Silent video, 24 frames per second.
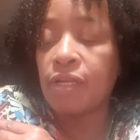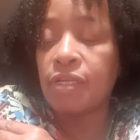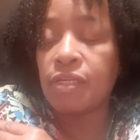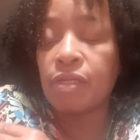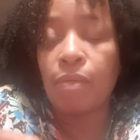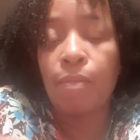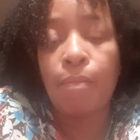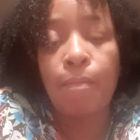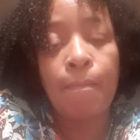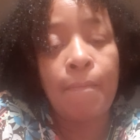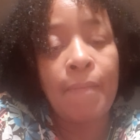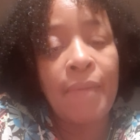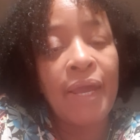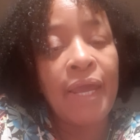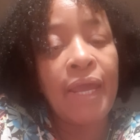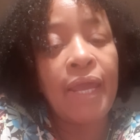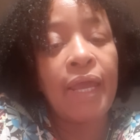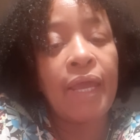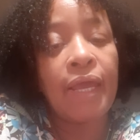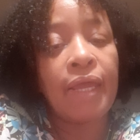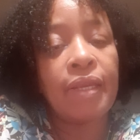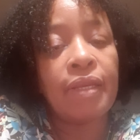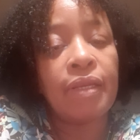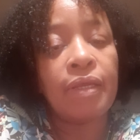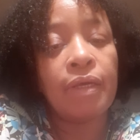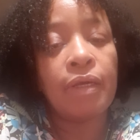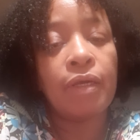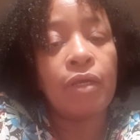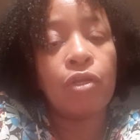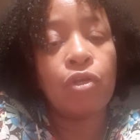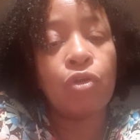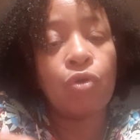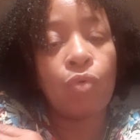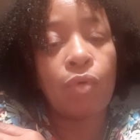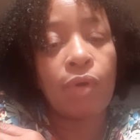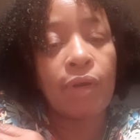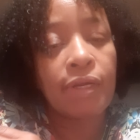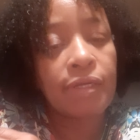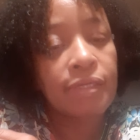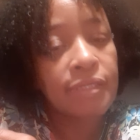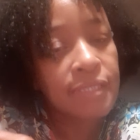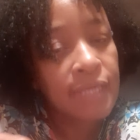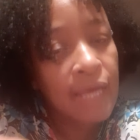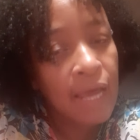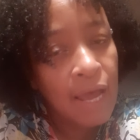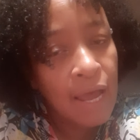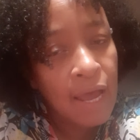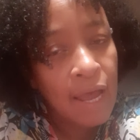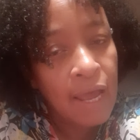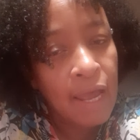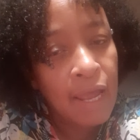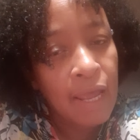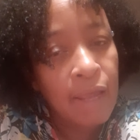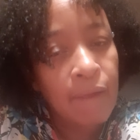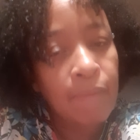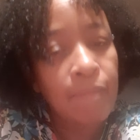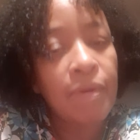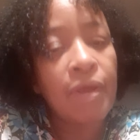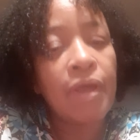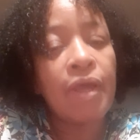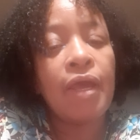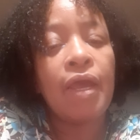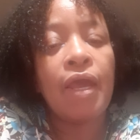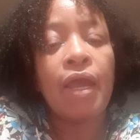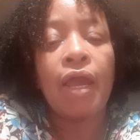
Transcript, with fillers: demand your time